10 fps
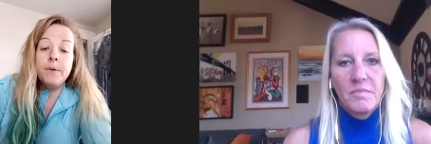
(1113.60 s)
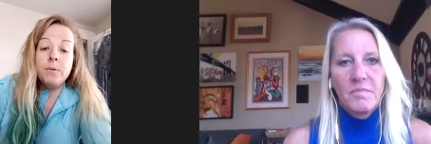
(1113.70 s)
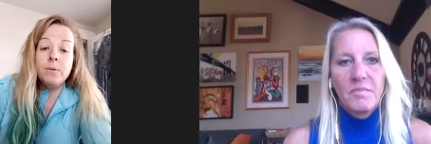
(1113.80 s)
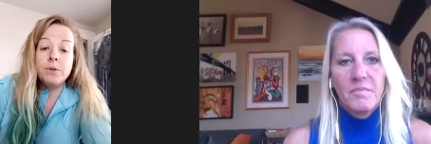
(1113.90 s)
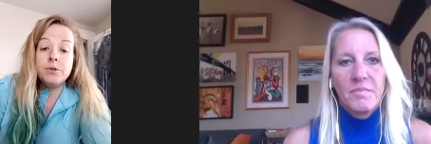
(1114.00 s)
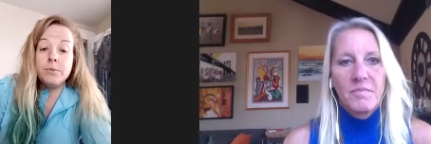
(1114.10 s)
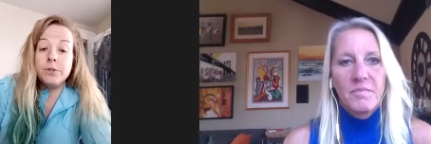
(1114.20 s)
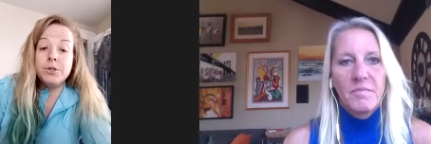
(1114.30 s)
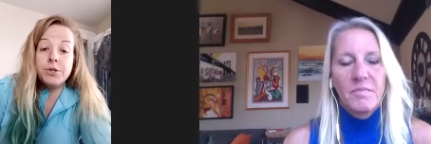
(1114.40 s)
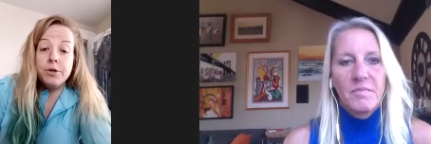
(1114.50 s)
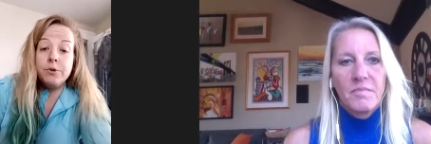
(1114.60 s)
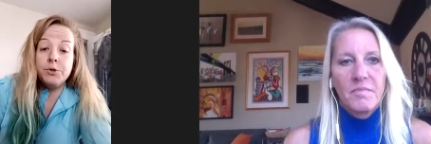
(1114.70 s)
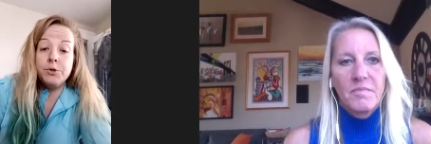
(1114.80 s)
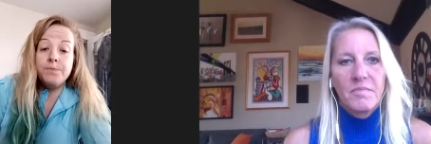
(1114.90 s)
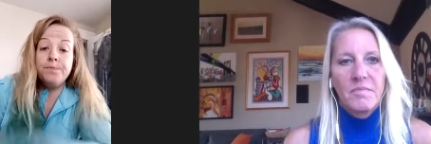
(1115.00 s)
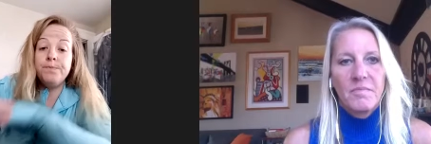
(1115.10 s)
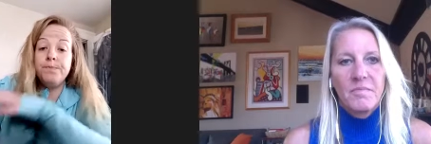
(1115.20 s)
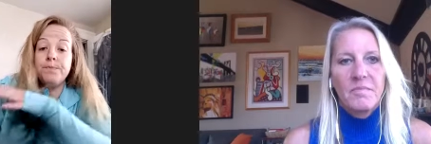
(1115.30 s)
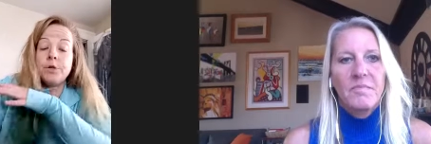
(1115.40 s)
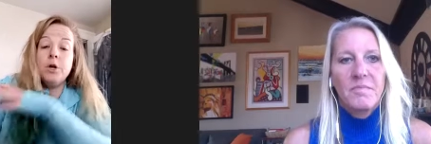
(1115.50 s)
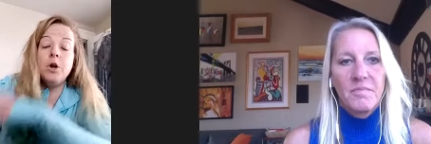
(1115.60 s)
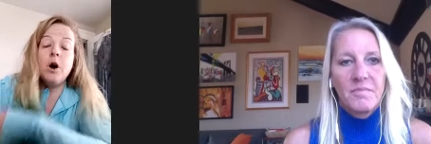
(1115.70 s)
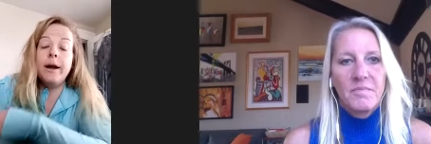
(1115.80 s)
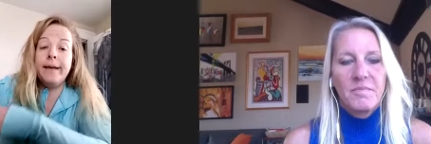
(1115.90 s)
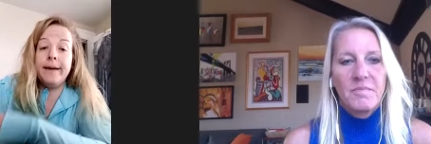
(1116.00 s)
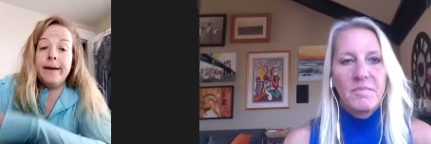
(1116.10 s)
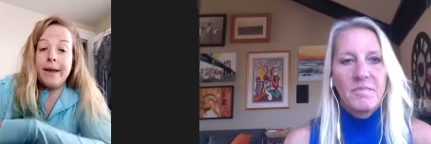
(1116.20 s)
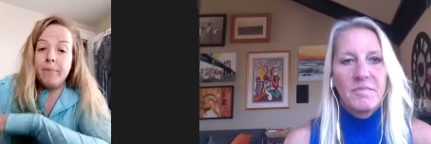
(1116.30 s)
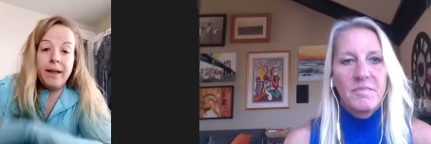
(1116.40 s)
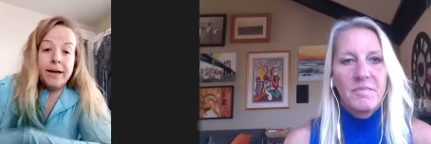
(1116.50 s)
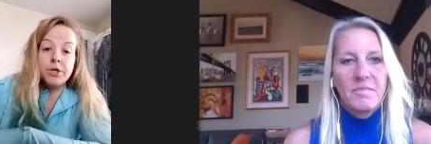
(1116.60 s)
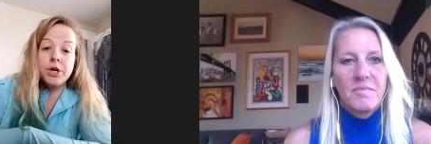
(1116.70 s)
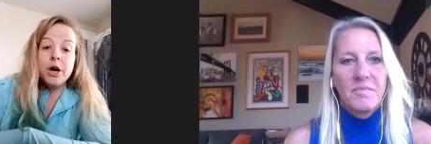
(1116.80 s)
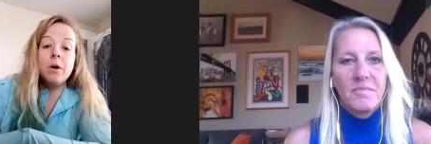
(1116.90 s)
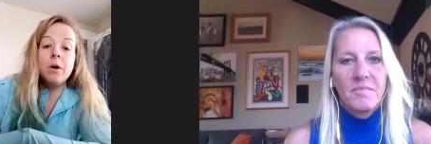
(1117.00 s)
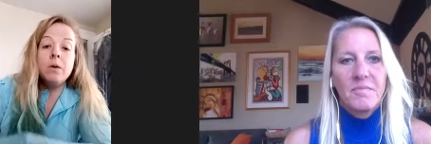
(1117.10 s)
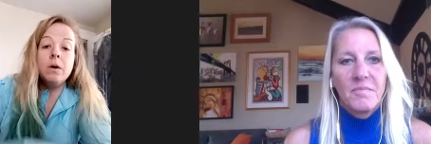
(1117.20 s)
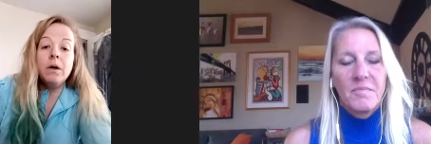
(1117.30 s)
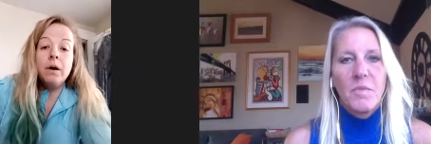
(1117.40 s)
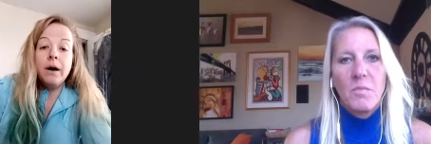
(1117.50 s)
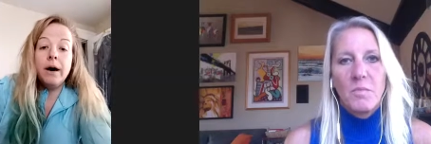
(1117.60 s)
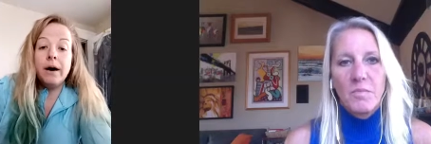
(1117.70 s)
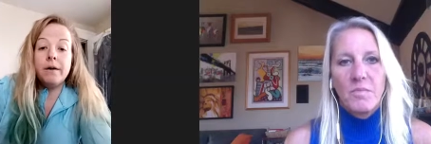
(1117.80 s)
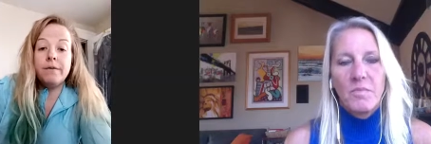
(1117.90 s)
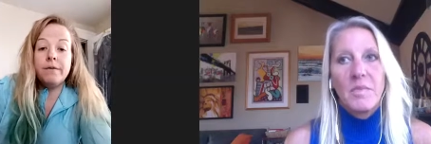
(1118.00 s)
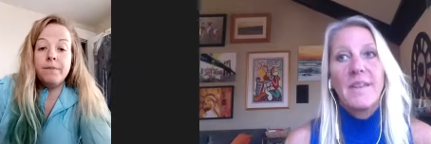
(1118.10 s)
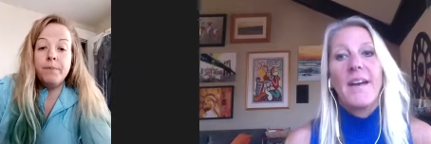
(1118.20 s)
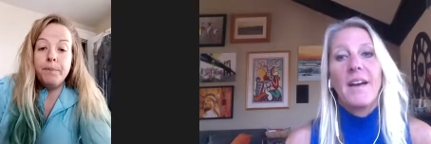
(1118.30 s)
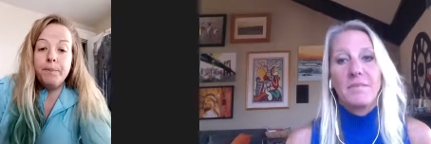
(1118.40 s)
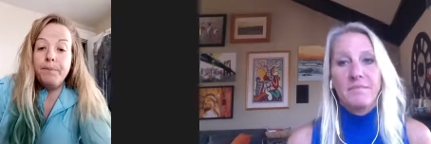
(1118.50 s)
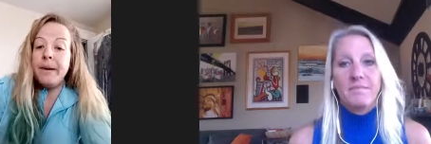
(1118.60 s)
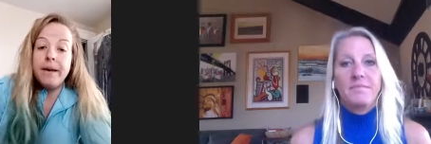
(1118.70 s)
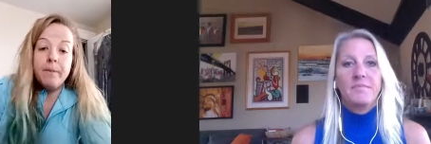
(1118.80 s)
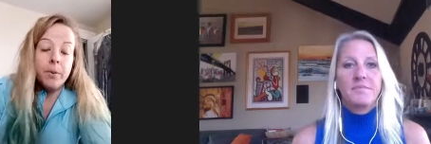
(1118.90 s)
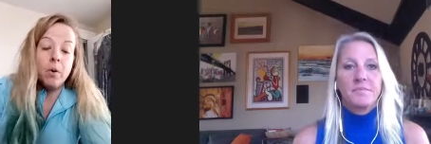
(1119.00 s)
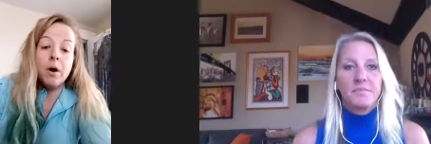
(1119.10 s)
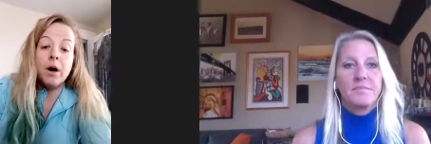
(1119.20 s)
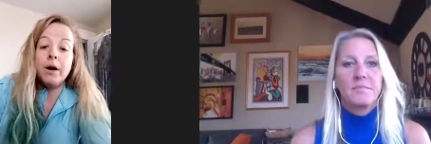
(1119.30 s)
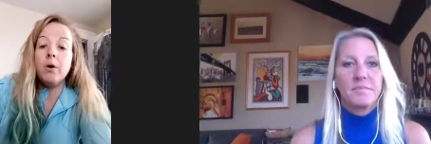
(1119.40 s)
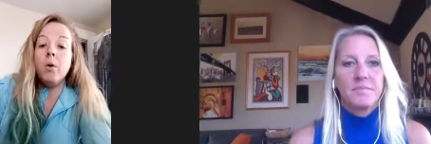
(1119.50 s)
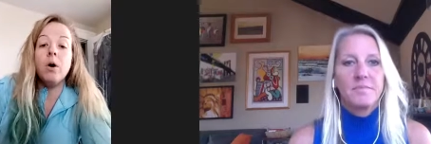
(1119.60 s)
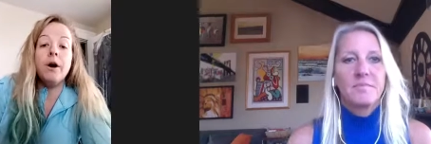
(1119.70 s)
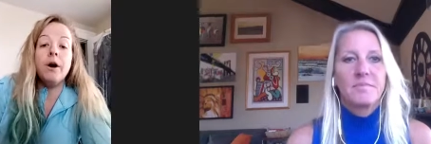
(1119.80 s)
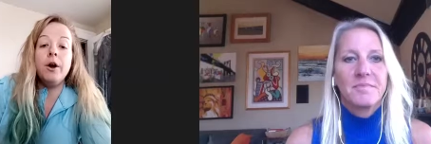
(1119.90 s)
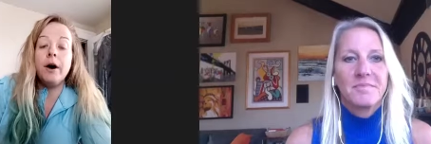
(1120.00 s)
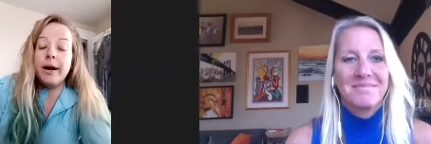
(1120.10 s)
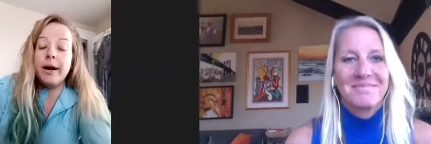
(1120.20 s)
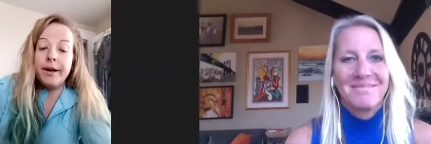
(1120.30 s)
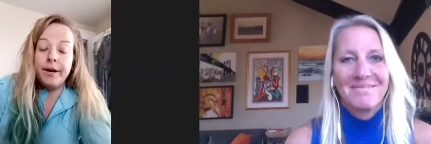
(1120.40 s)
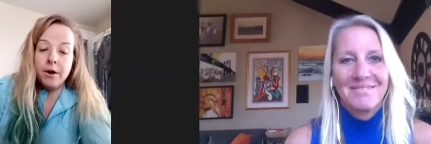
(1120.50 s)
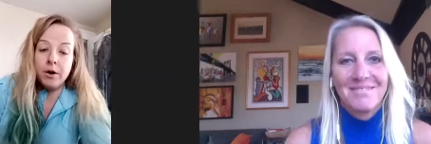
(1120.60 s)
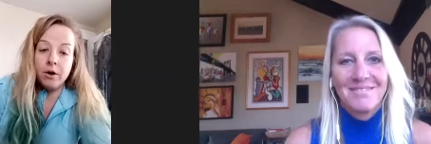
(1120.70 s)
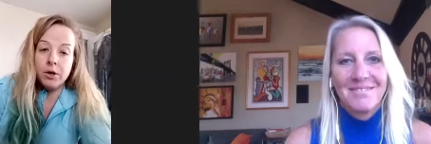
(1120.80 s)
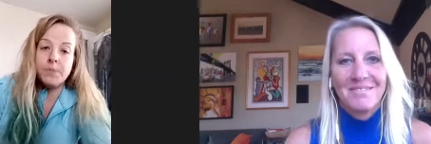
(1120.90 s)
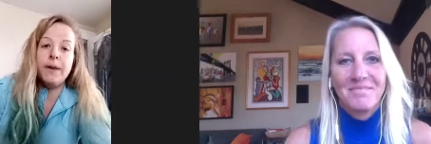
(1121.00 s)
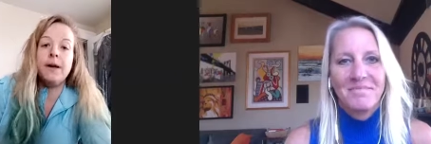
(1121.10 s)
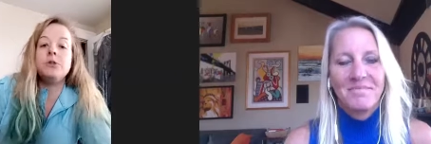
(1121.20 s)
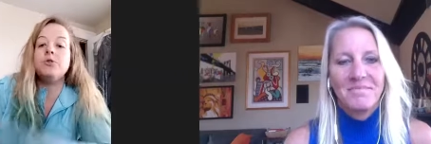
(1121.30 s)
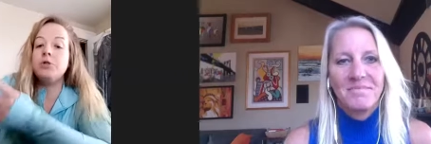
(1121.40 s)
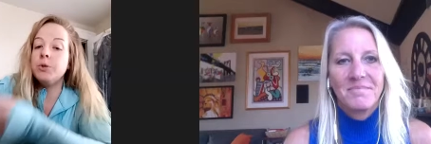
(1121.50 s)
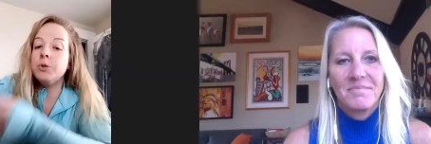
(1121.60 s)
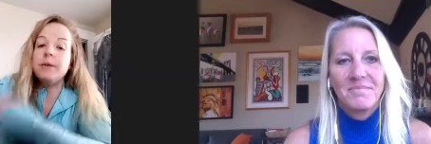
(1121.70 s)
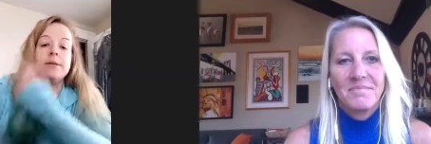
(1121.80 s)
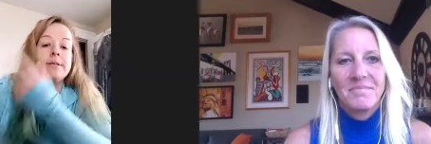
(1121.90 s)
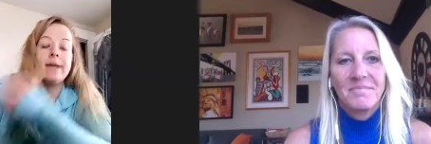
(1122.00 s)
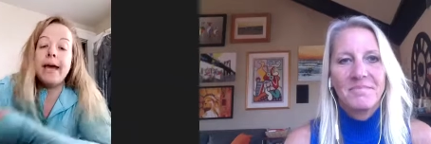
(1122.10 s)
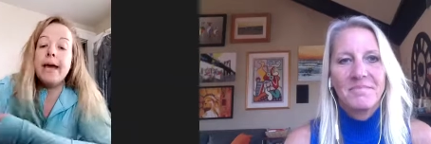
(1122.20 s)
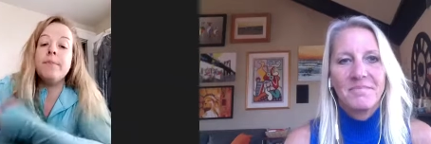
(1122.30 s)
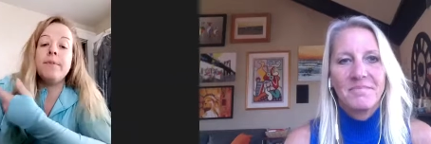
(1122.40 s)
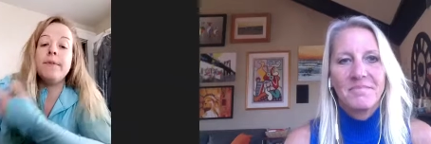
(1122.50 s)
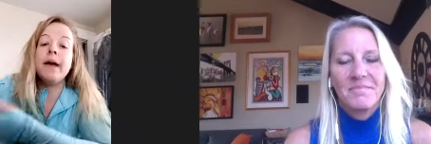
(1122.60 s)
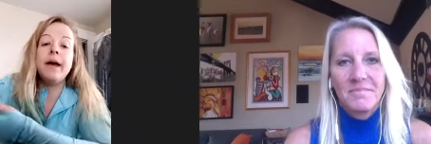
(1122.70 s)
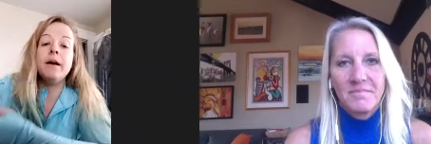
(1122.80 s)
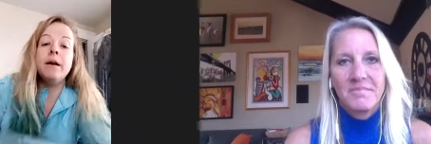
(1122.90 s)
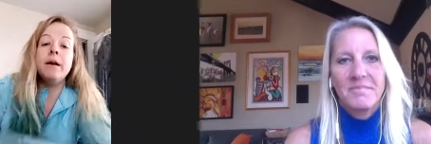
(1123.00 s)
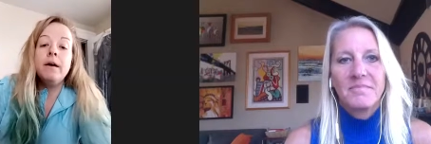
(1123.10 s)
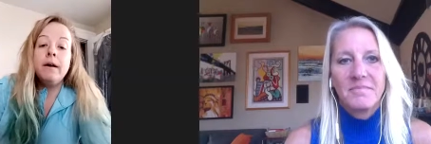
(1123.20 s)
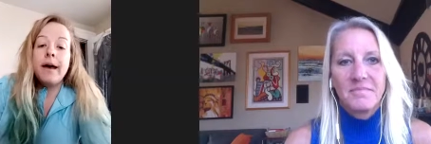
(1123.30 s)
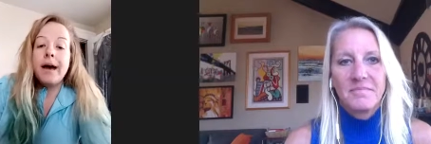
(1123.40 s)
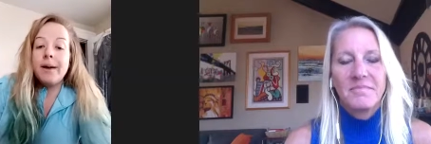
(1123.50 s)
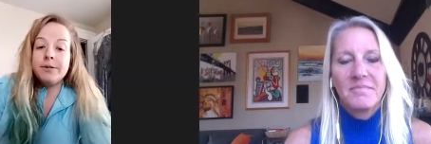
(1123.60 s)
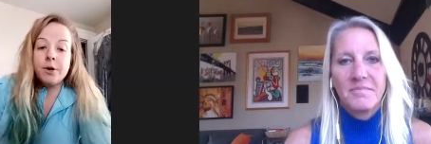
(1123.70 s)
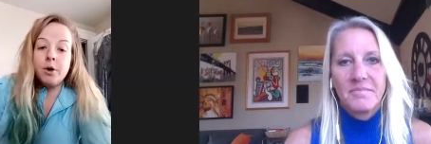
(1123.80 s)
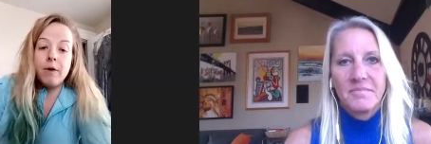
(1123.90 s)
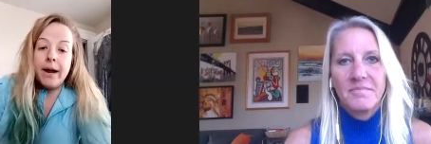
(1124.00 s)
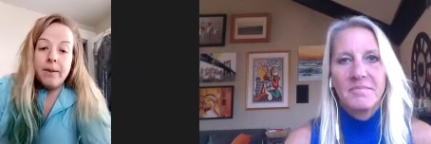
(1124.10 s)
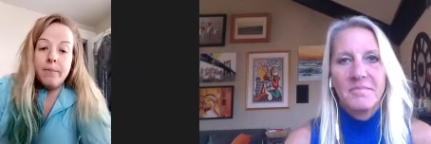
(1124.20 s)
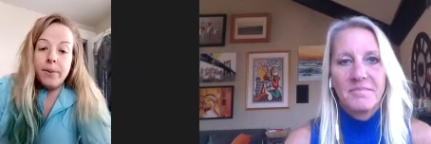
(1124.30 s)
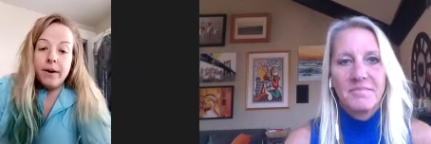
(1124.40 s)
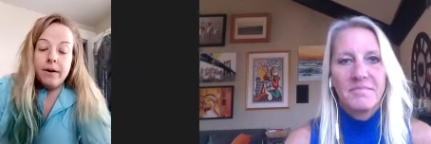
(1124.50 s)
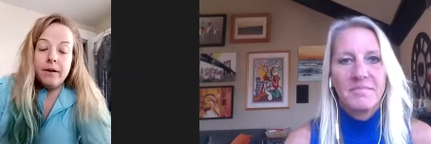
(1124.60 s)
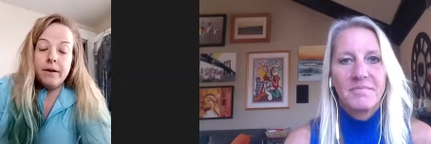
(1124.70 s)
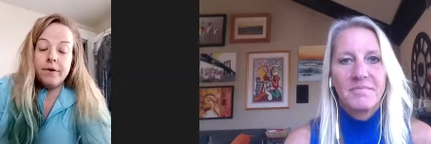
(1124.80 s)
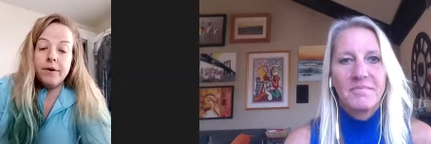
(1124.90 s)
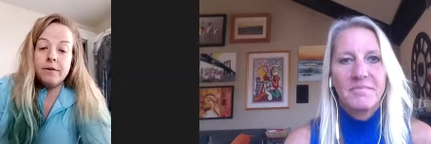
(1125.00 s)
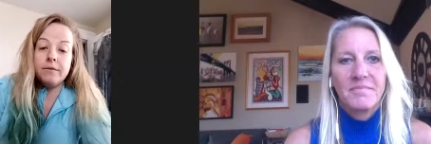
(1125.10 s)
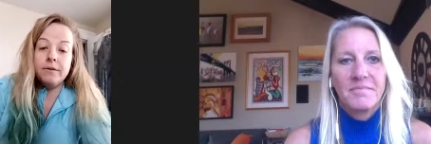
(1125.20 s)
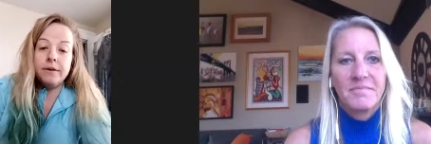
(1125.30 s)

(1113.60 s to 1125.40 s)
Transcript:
Speaker 1: which is huge, to not get that plateau of being bored or not hitting your goals because you're doing the same thing. Habits are great, but if you're